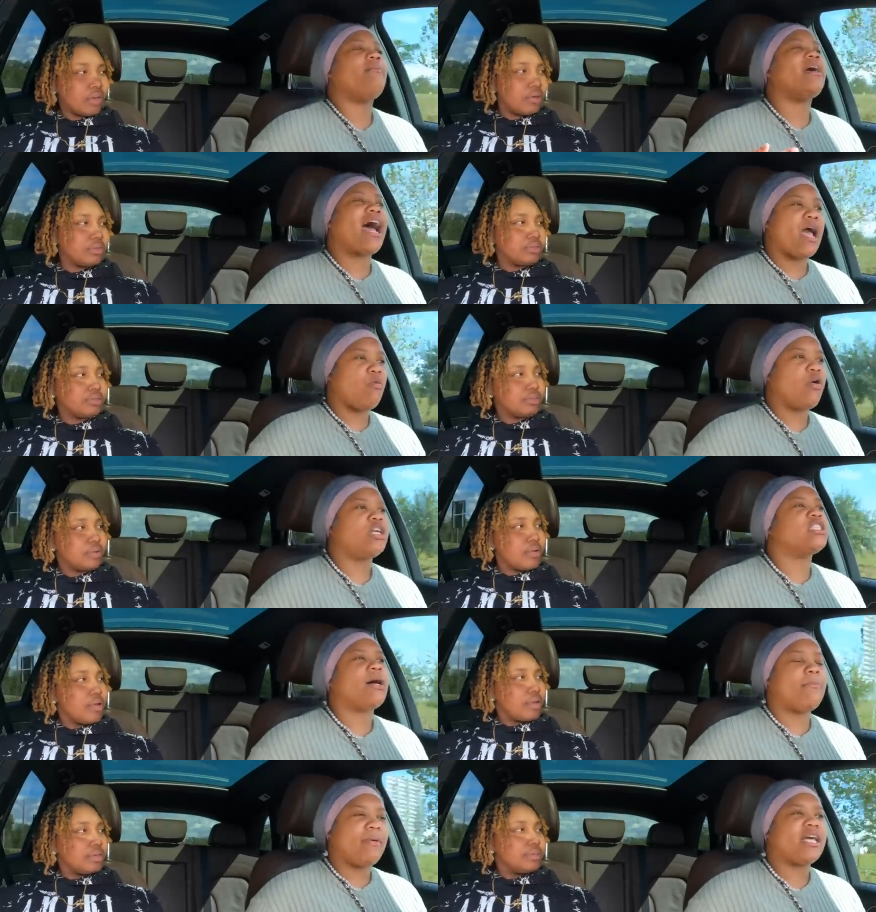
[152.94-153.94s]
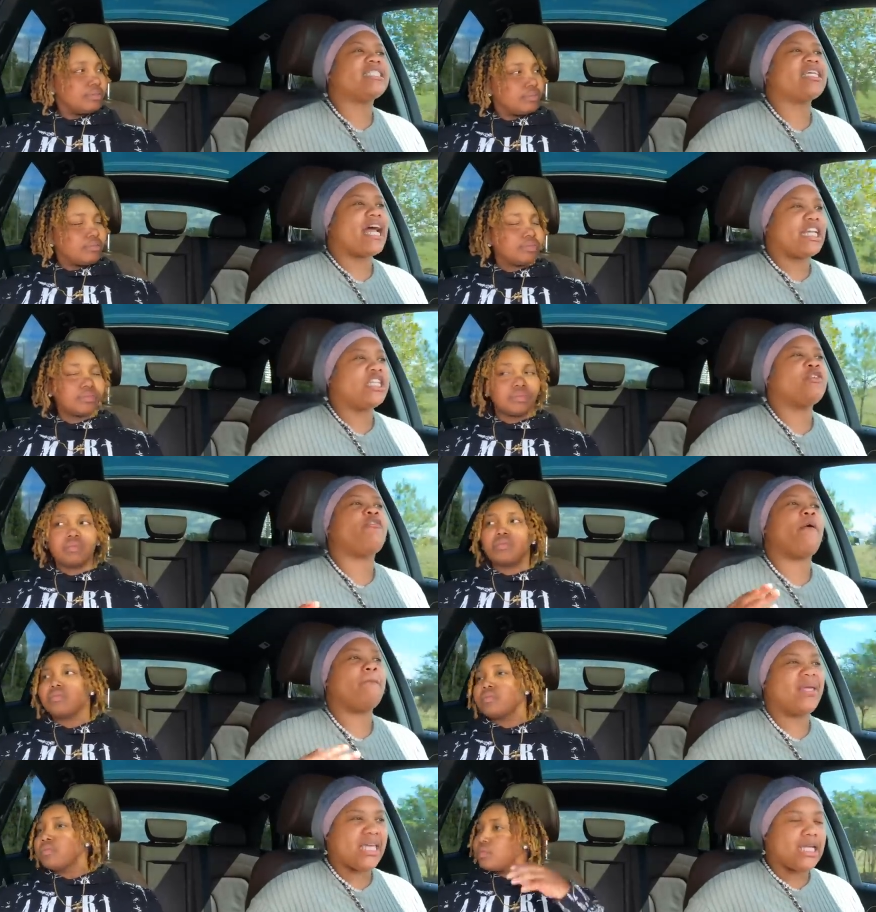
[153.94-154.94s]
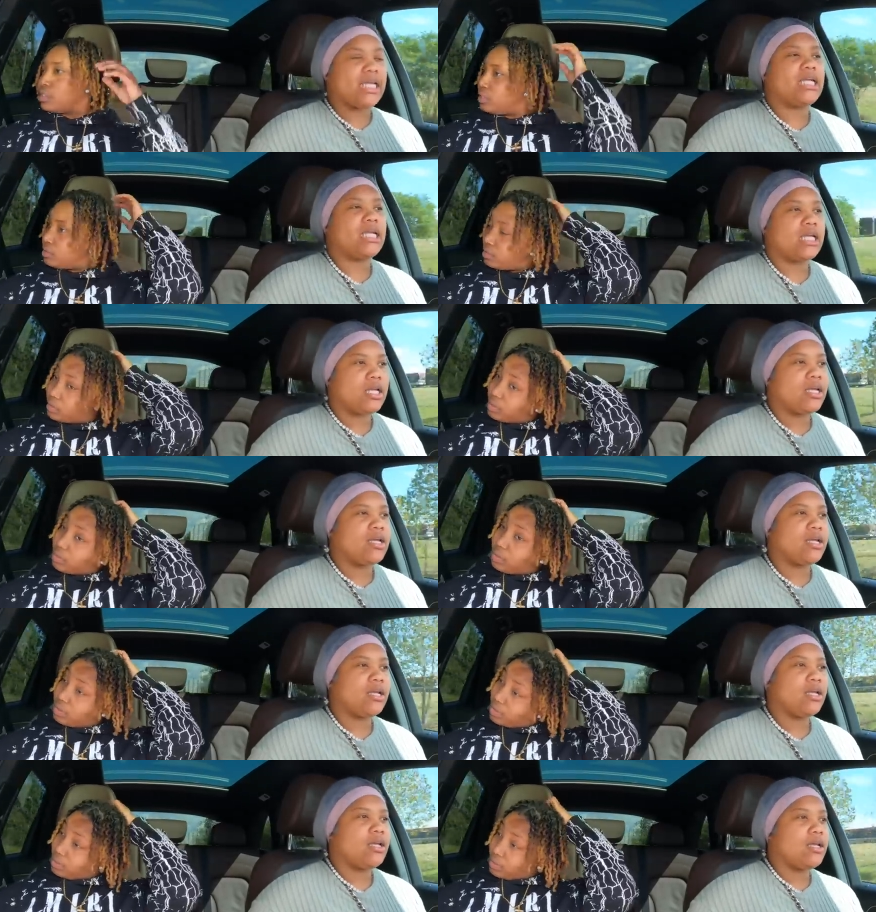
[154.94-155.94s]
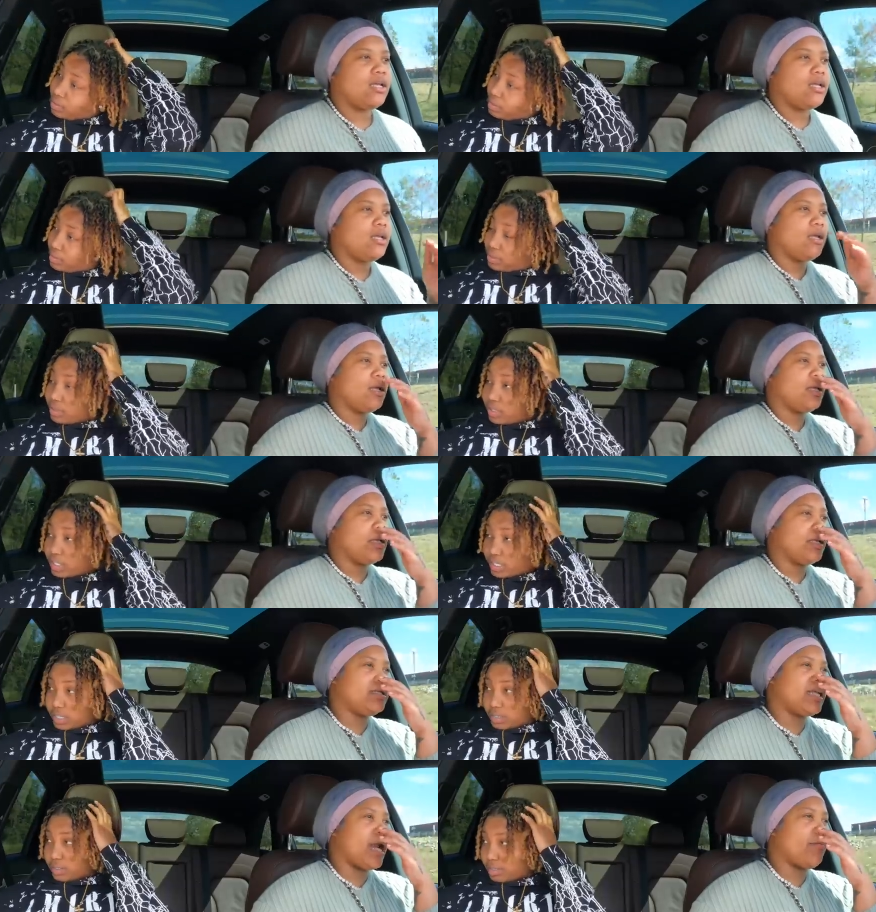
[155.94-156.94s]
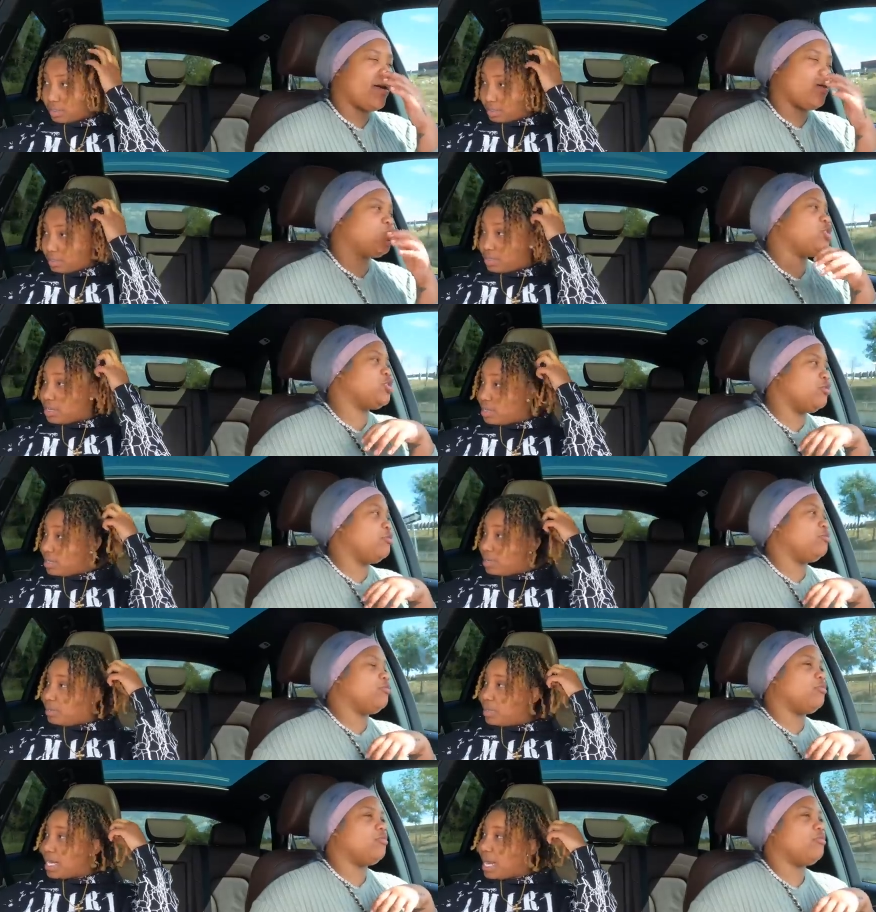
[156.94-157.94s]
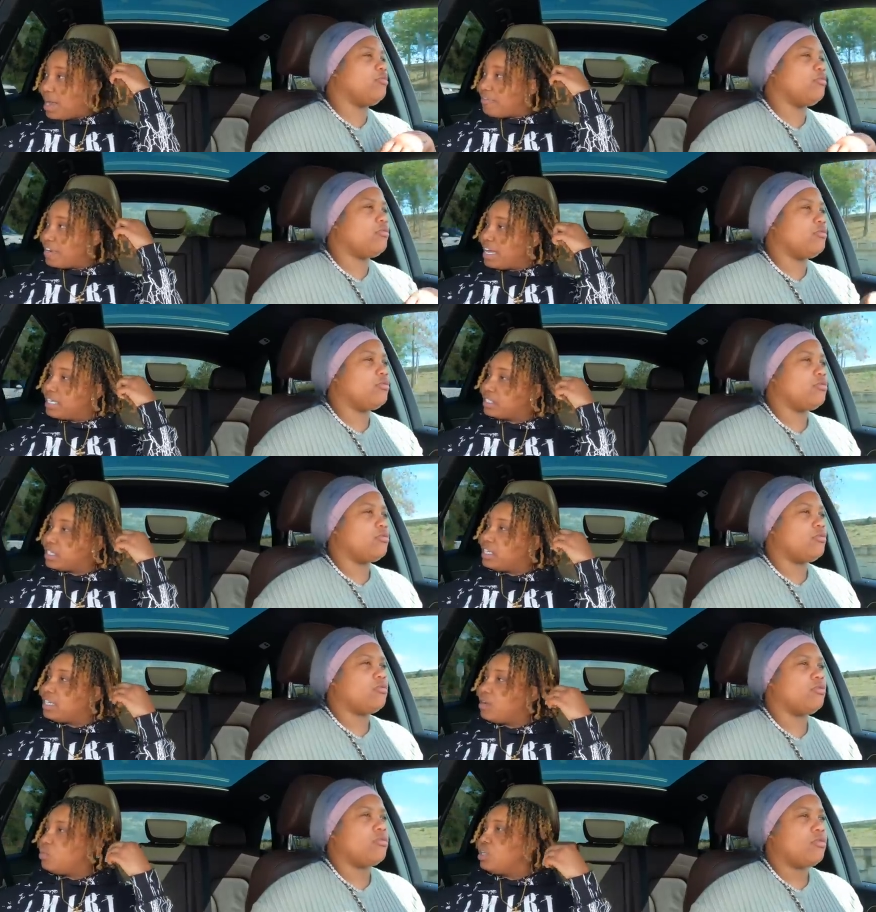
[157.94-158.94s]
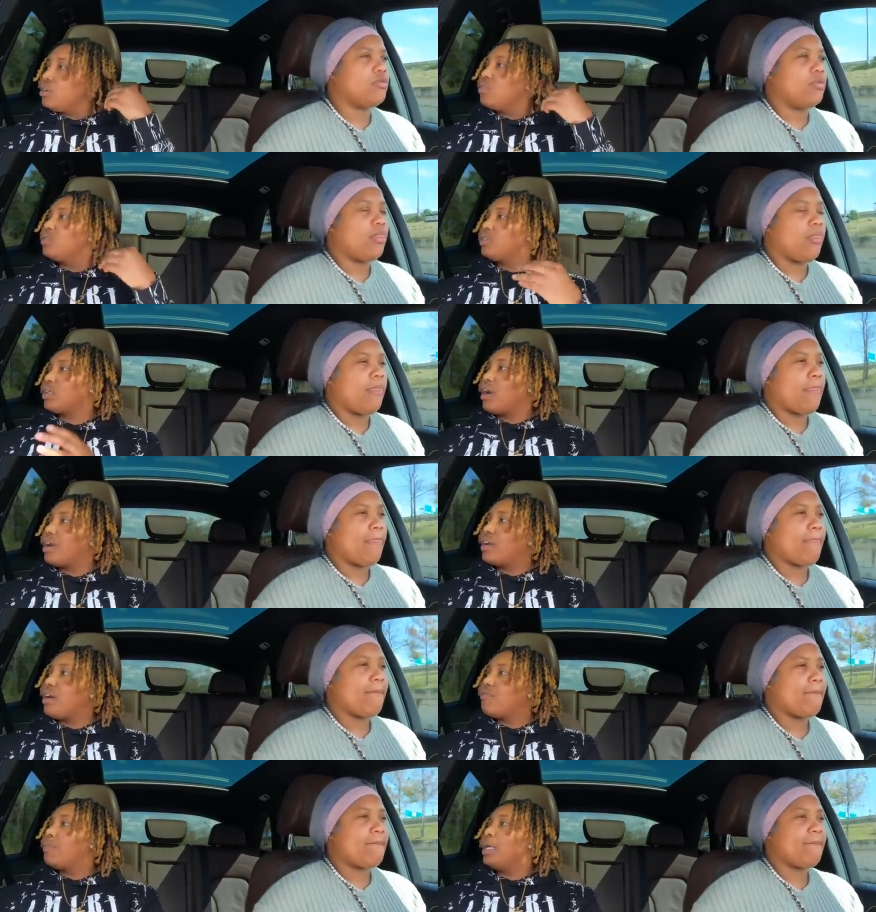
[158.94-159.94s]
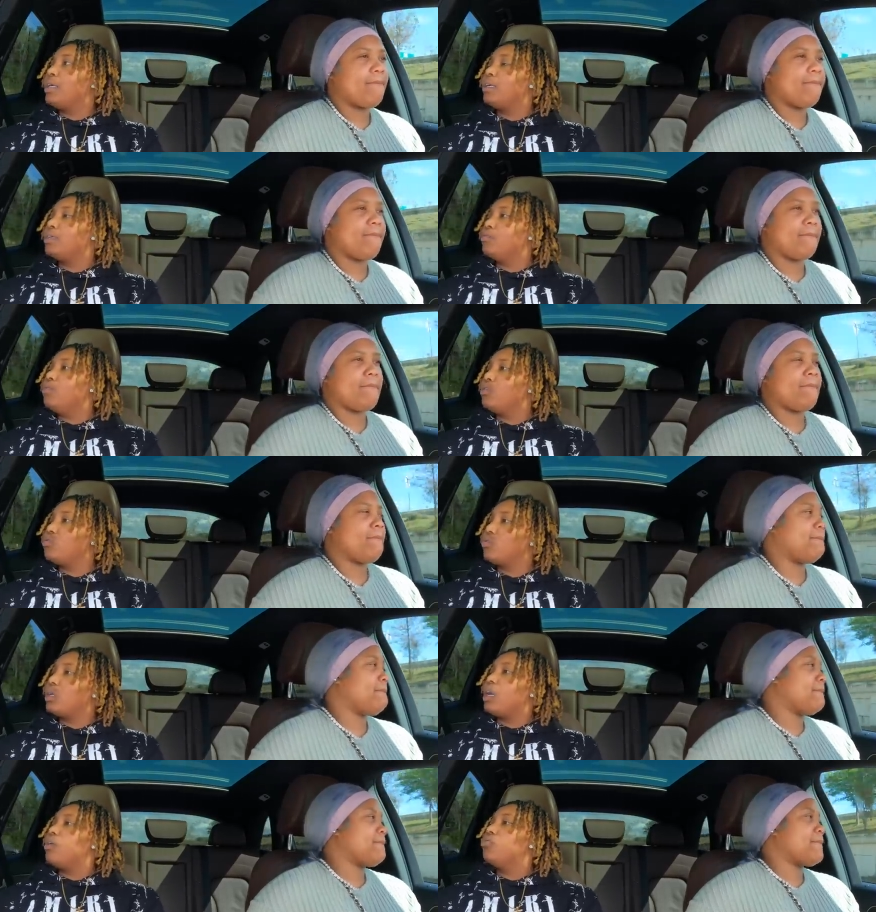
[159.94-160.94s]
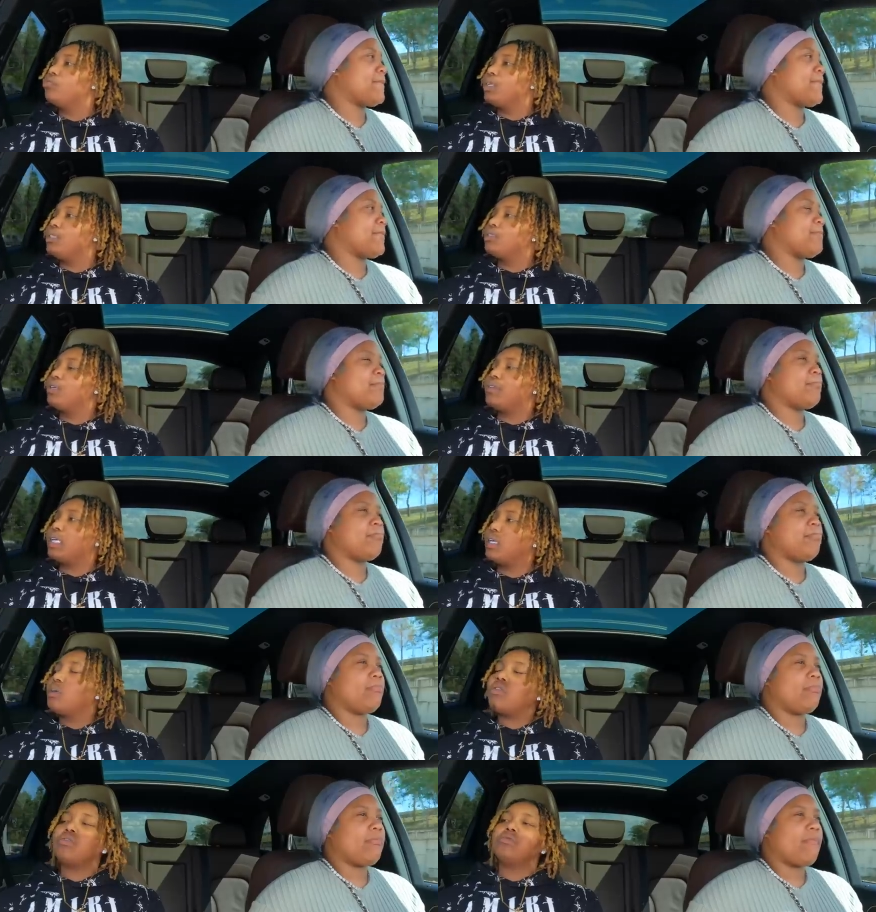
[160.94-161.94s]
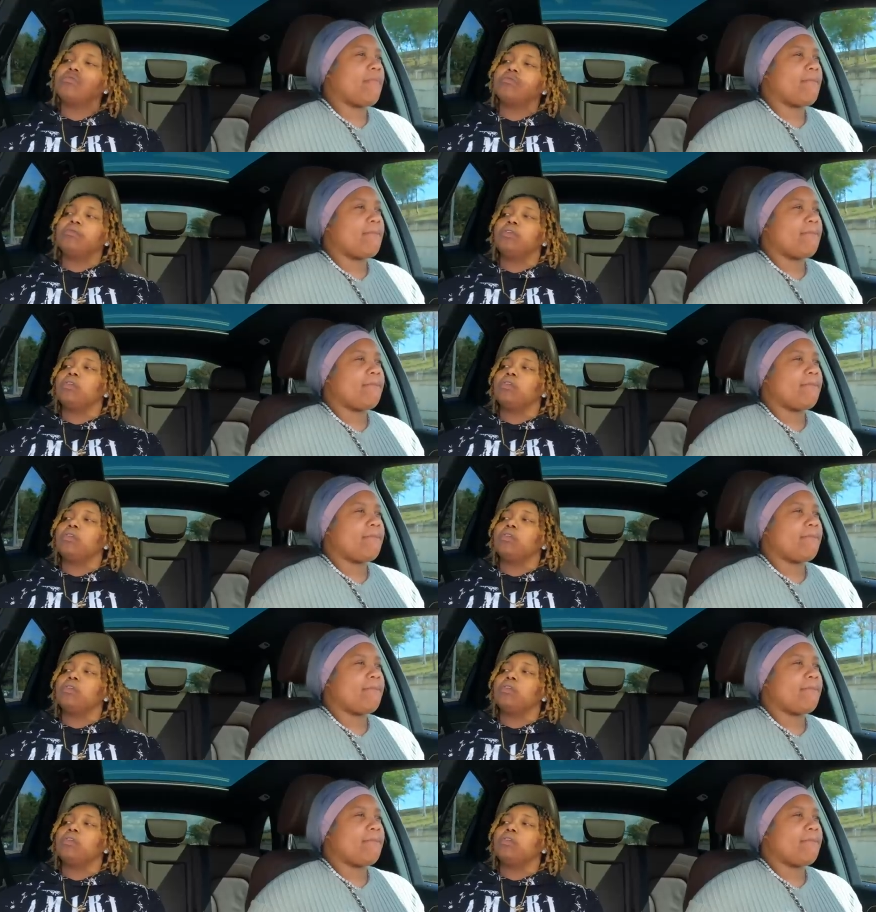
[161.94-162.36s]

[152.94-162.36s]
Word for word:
Speaker 1: though. But I want it. So I'm gonna make a side dish for me.
Speaker 2: Okay. It's not about you. But I, I feel like it's good that we, you know, we starting off making, you know, doing our own Thanksgiving at home. You know